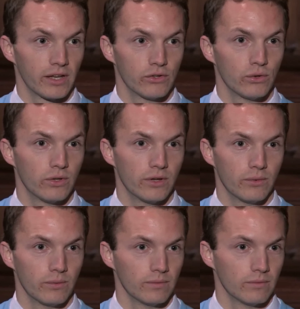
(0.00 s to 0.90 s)
and all that
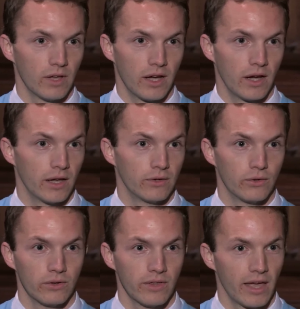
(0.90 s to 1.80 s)
I
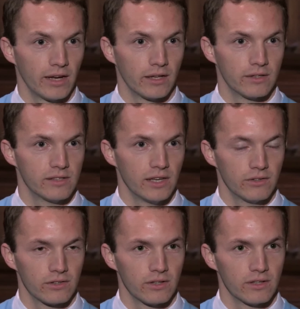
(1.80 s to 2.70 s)
or any other
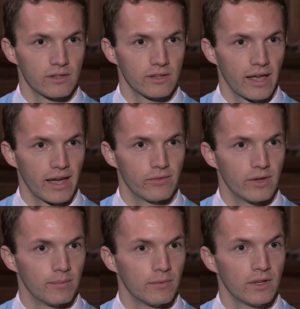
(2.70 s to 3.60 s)
teacher that have
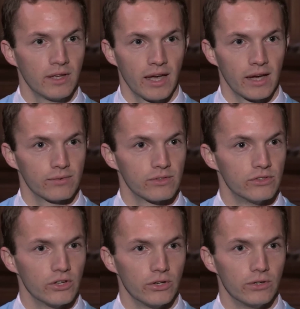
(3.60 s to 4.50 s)
him have to
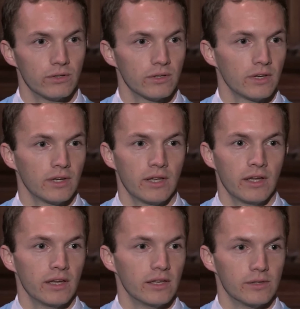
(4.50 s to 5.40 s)
do
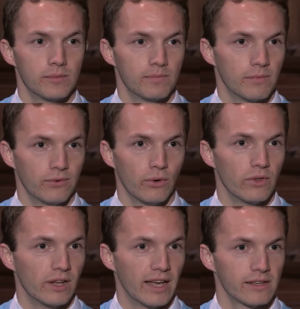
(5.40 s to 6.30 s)
is before
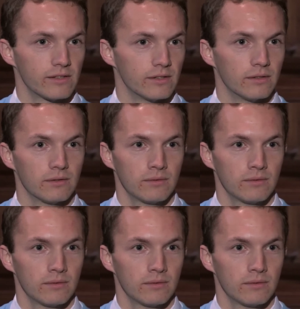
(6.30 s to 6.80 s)
the lesson